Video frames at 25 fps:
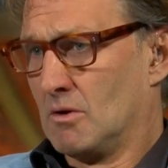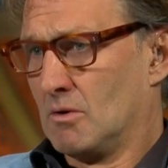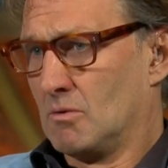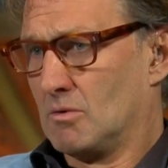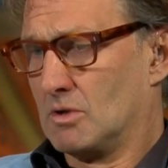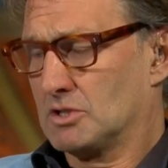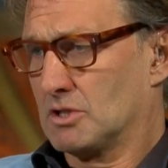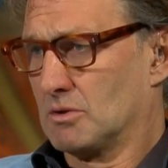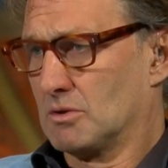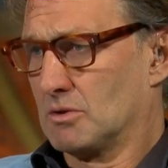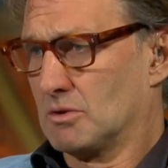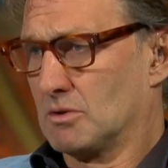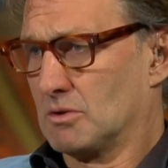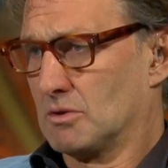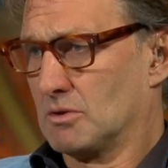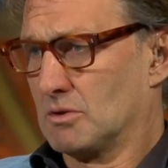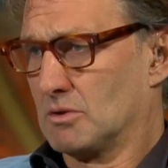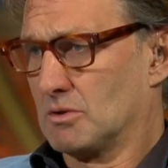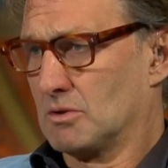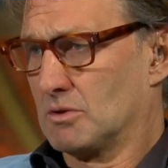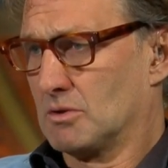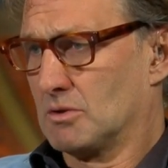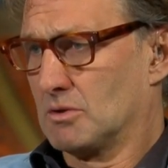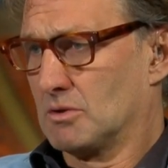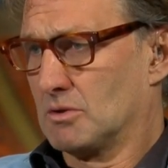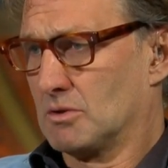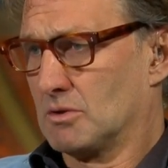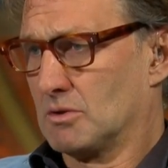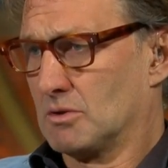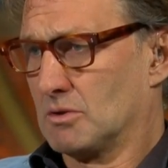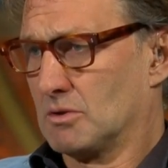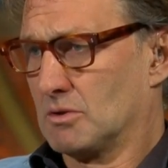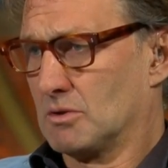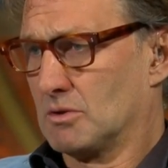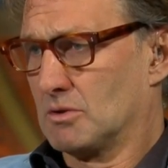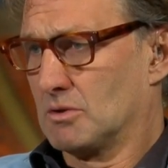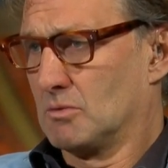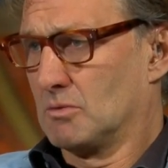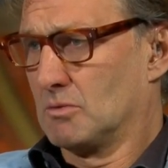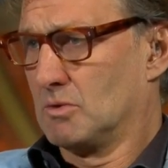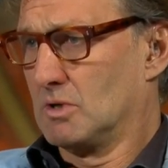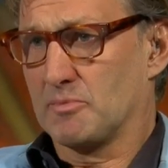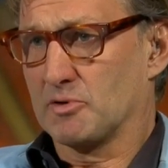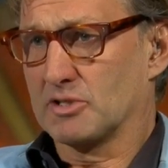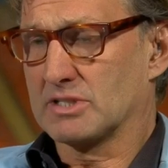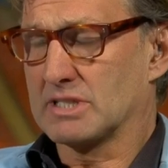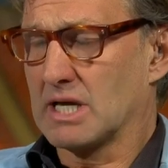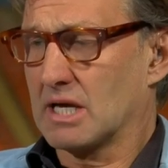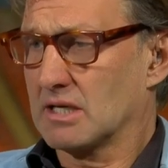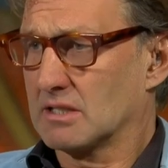what's the word?
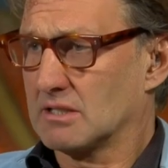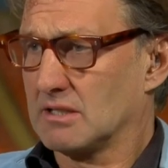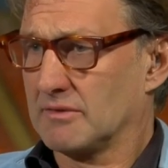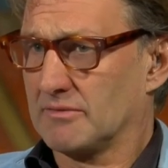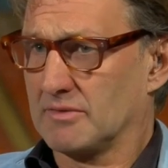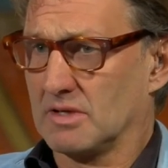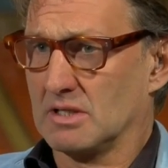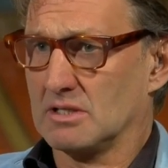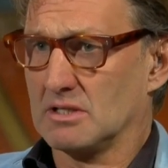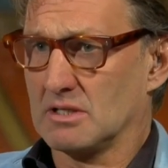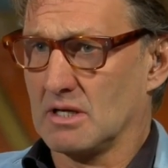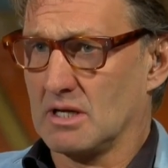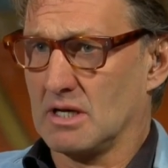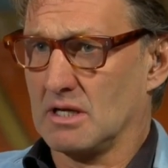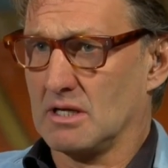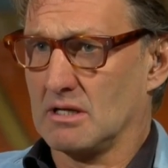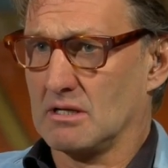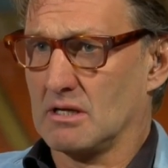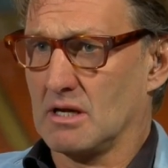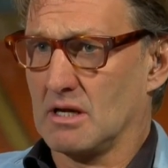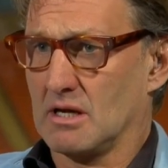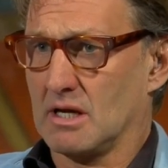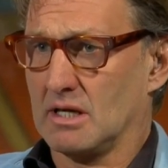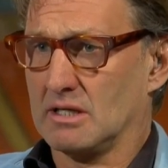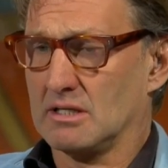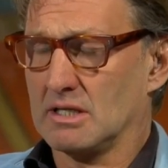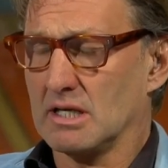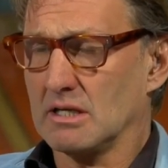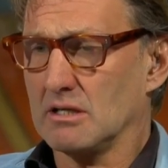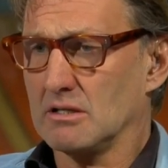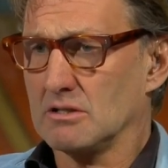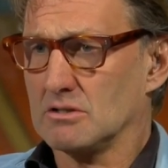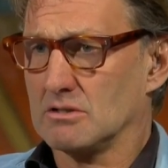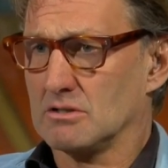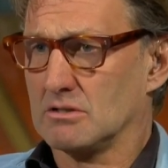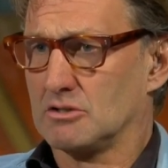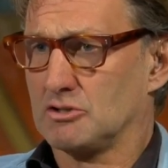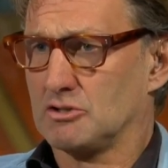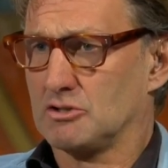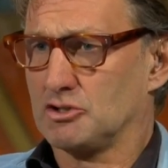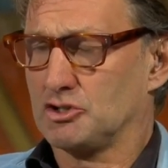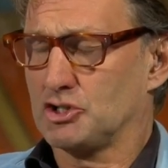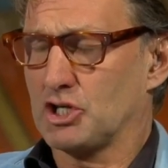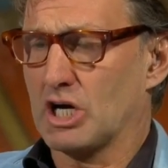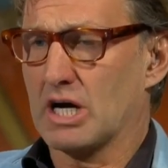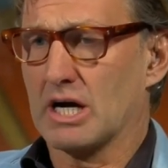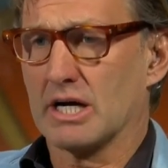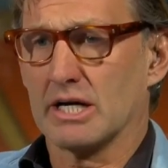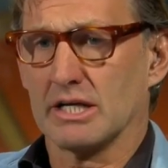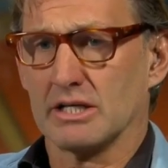Protective. He didn't
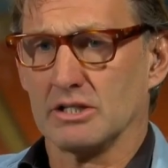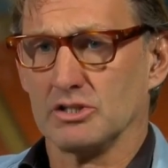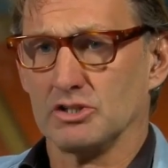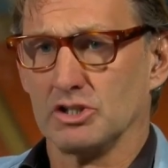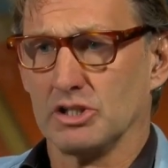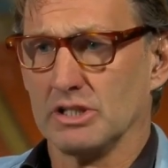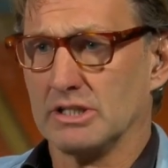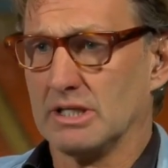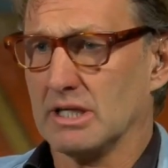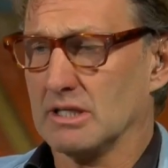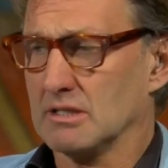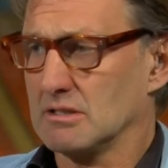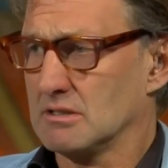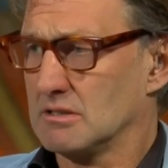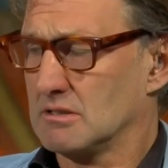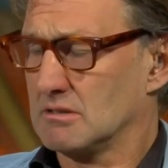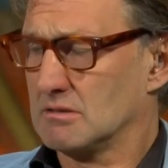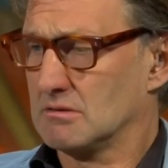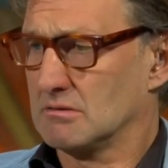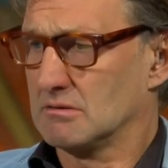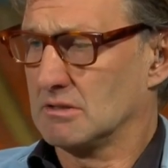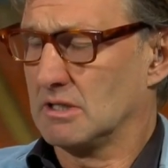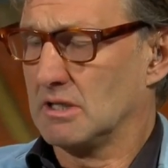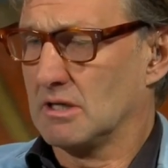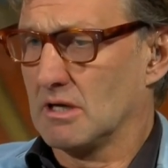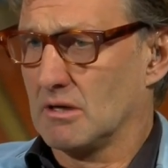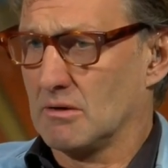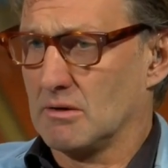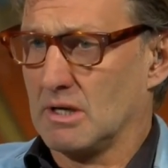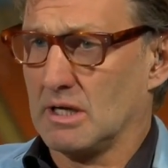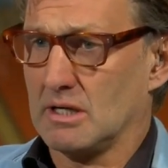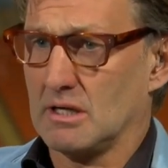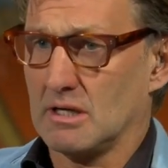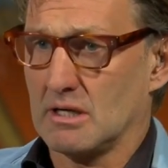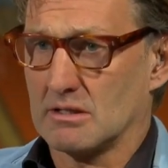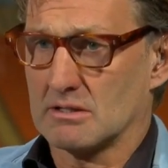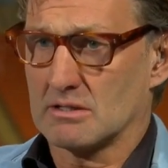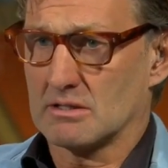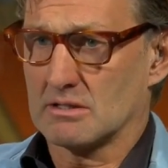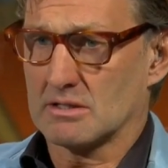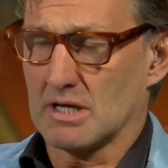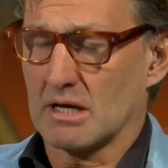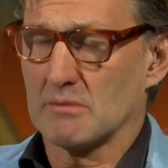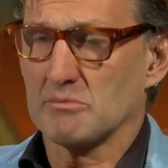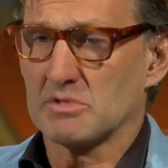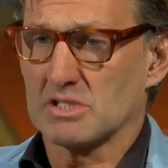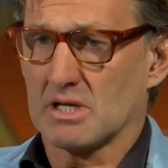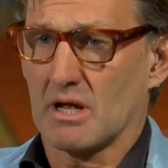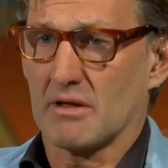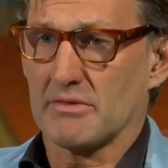change. He didn't... the
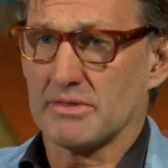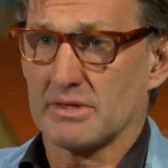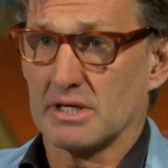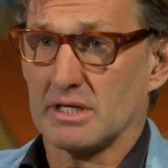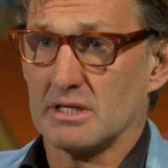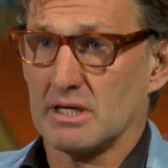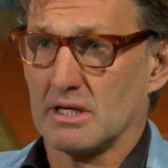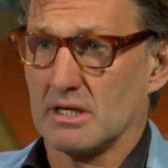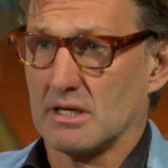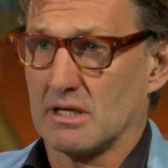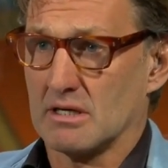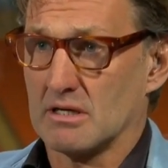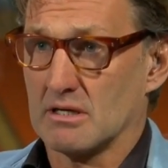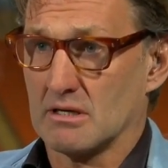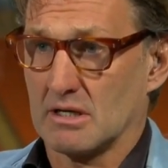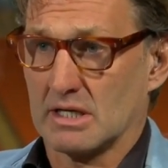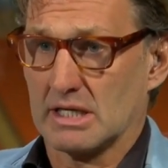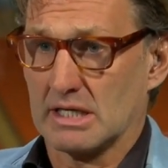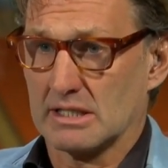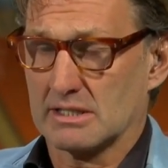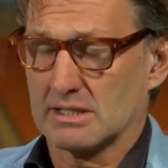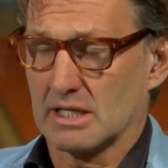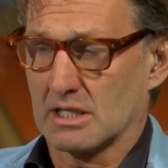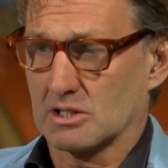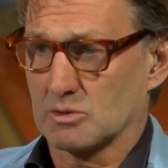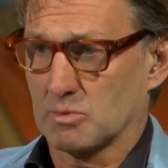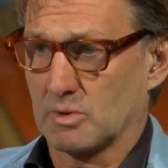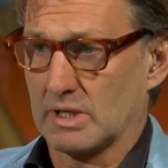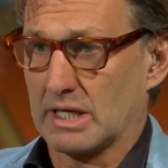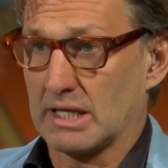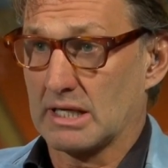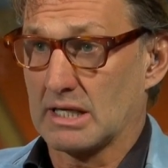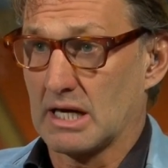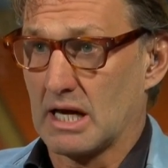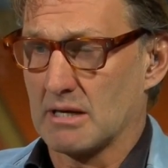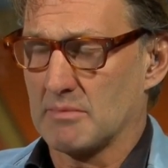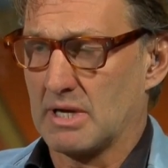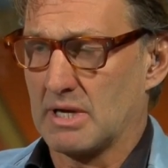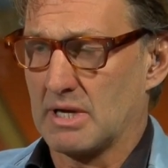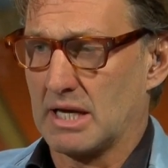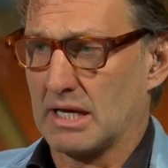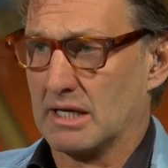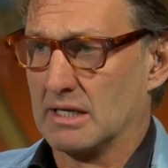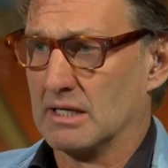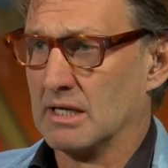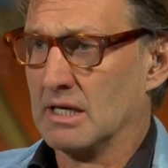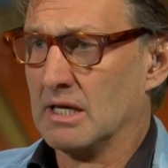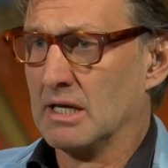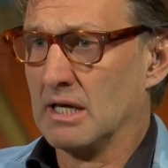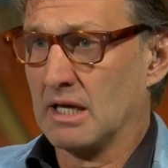same stuff that he did in 96 when he came
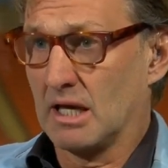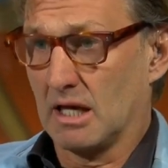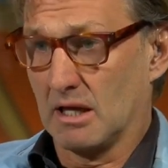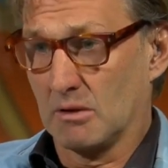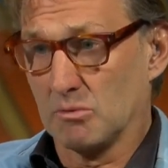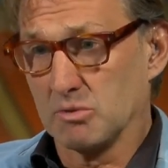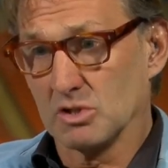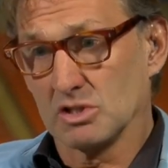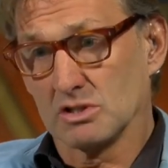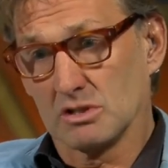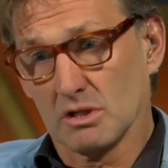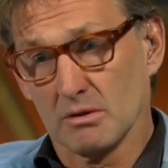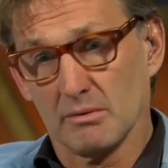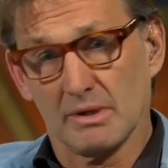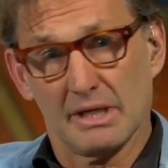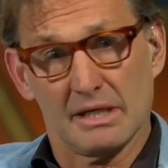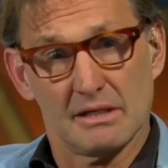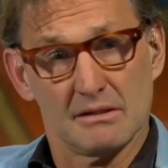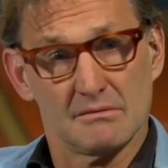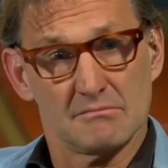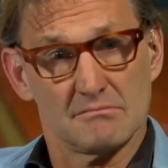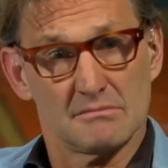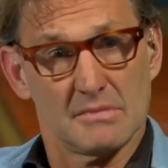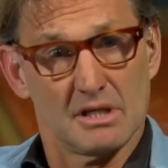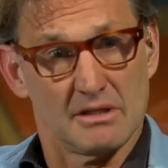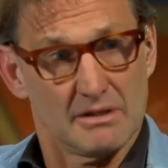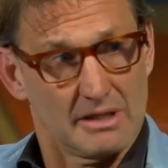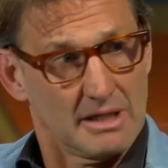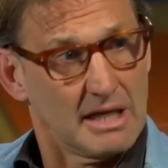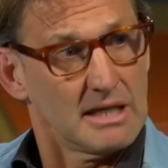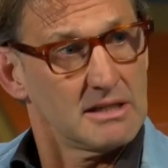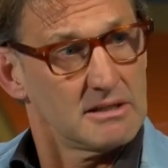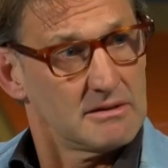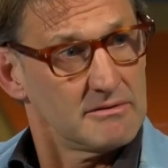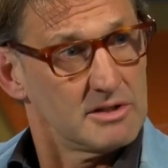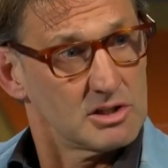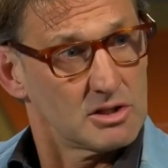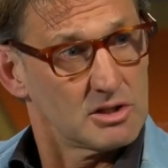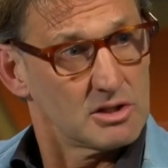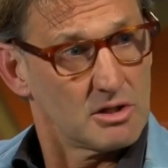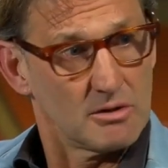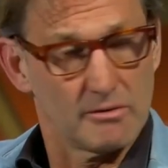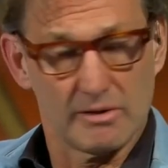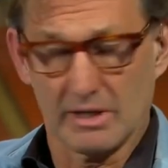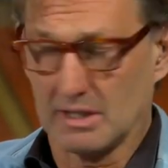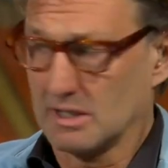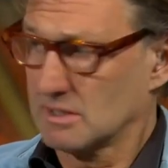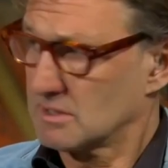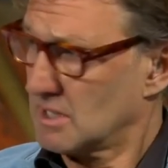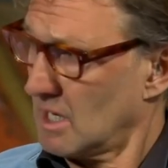in, he was doing at the end of his
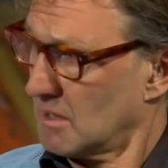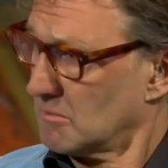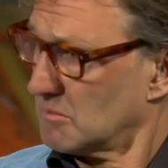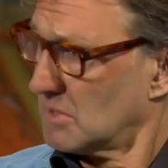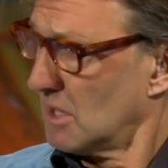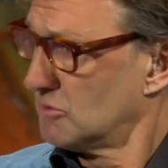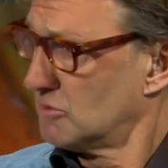career, same